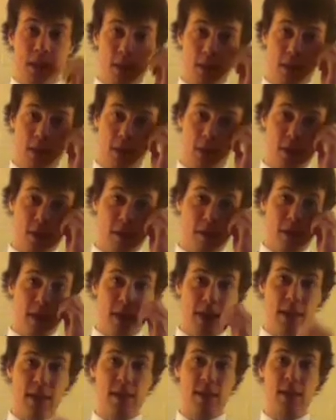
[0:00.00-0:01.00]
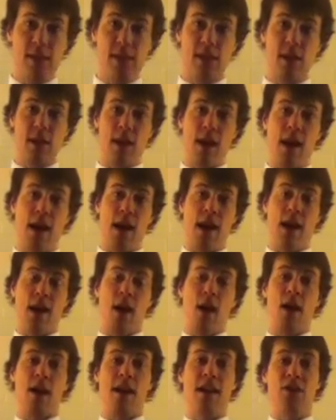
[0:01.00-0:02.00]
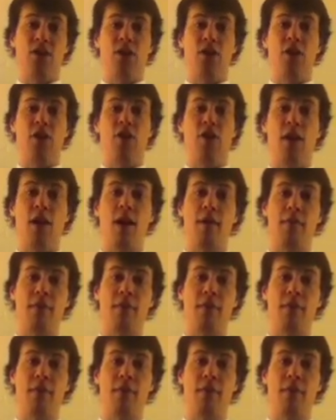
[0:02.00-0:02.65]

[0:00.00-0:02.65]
The first of these are internal,